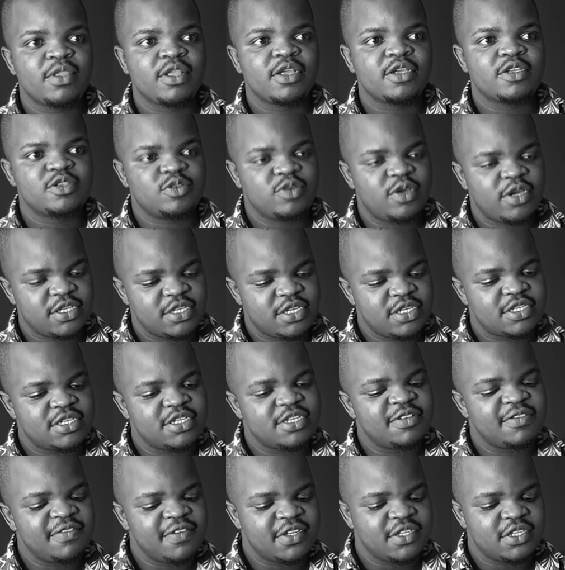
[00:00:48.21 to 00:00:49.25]
So I
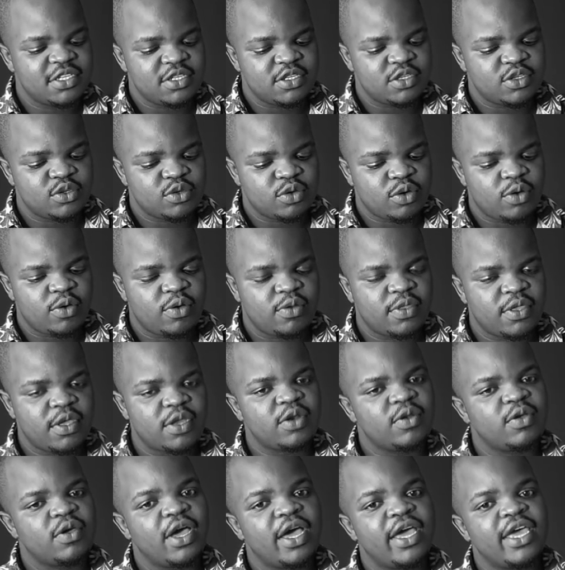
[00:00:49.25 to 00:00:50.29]
successfully did so.
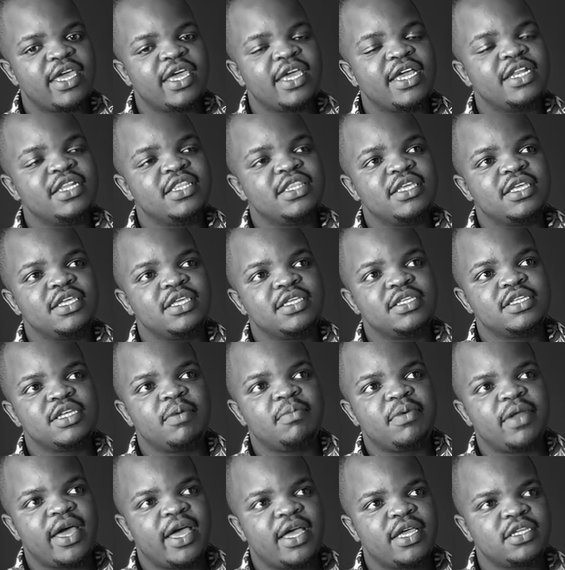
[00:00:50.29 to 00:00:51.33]
Then I ate the
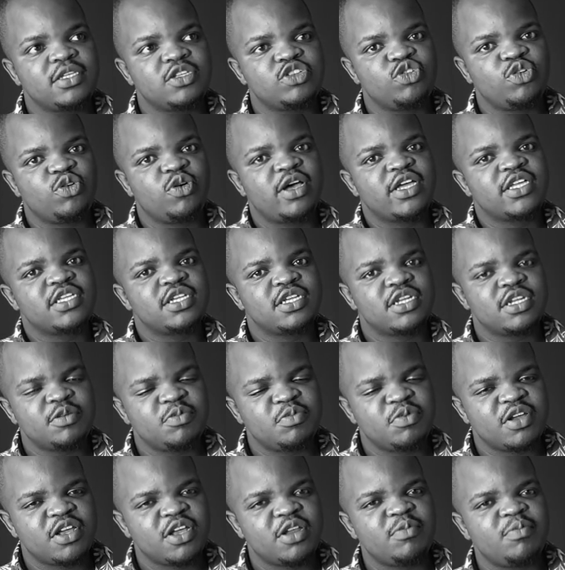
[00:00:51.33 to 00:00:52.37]
supplies. So I started
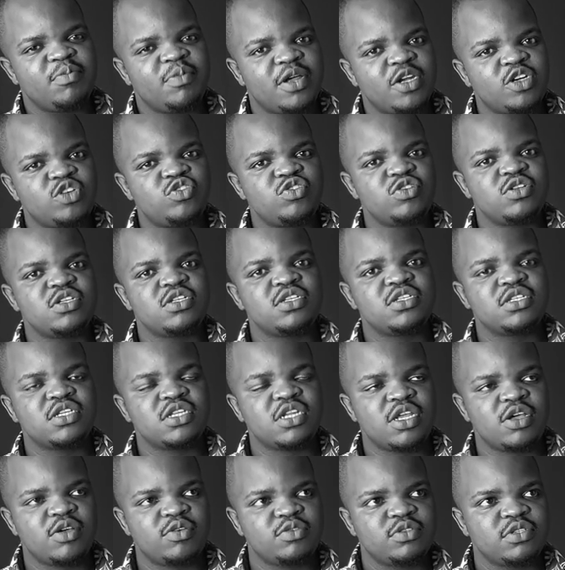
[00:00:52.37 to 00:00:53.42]
bringing batteries and
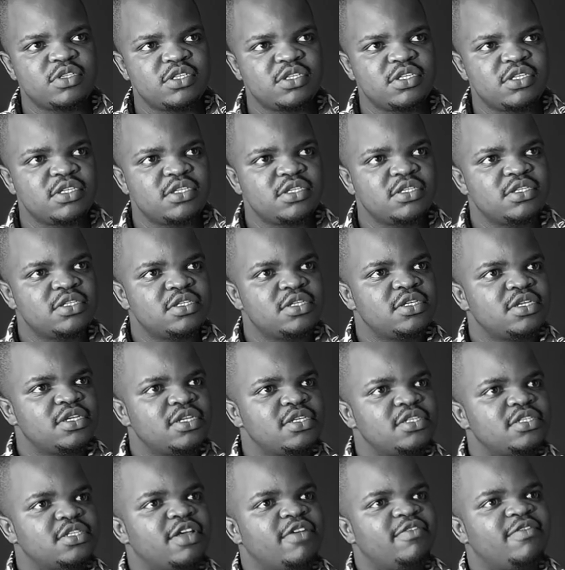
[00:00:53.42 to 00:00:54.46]
LCDs
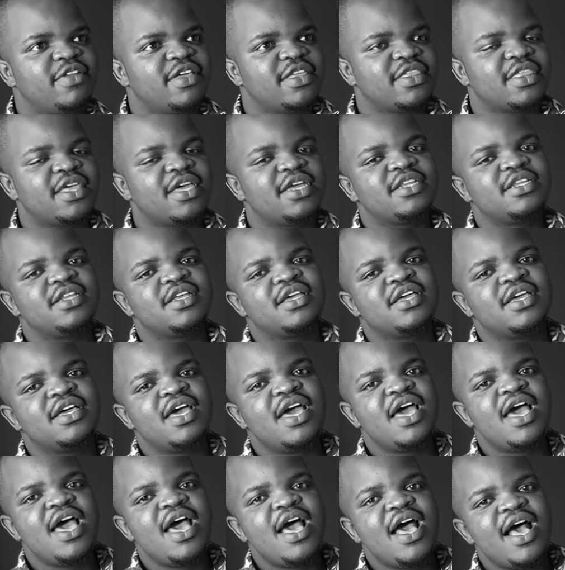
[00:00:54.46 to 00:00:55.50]
and stuff like that.
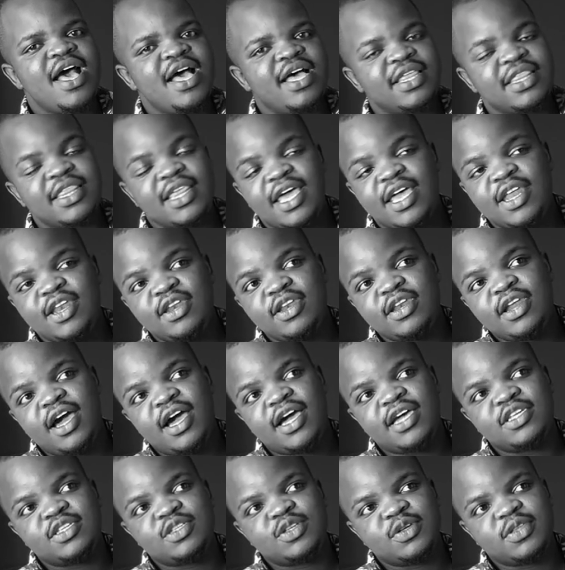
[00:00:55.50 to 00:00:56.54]
Then
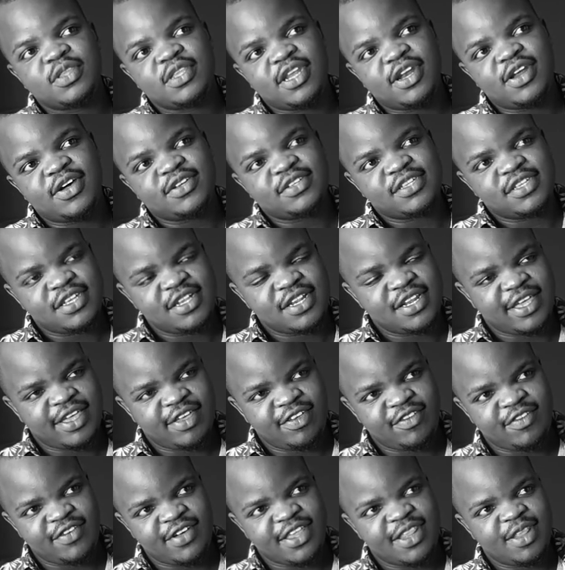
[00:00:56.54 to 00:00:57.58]
I saw that I was actually
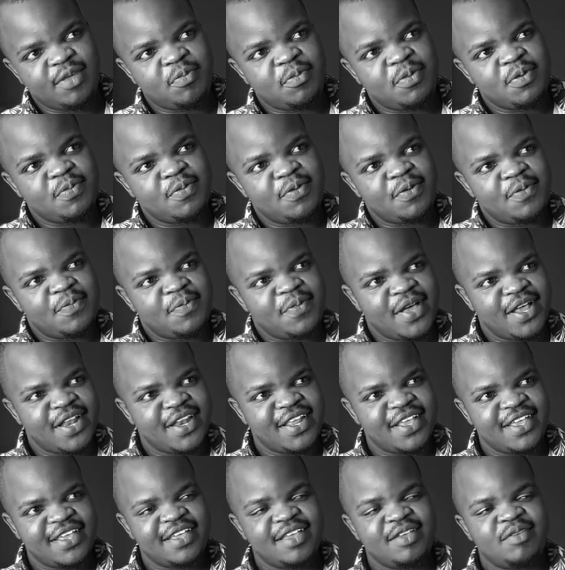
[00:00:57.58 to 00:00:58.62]
giving other people
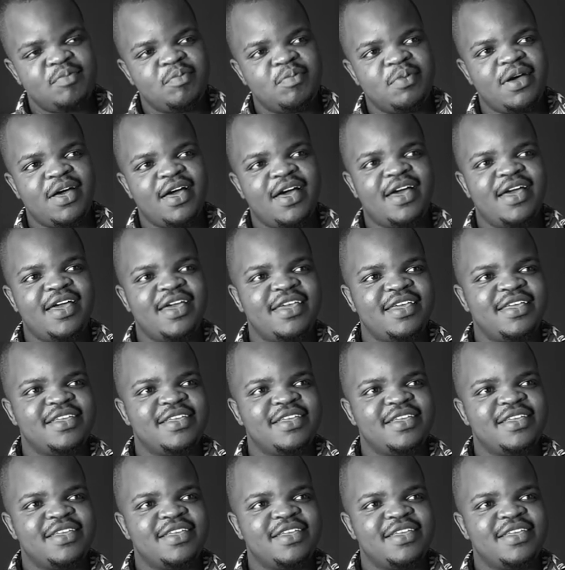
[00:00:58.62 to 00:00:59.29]
money by.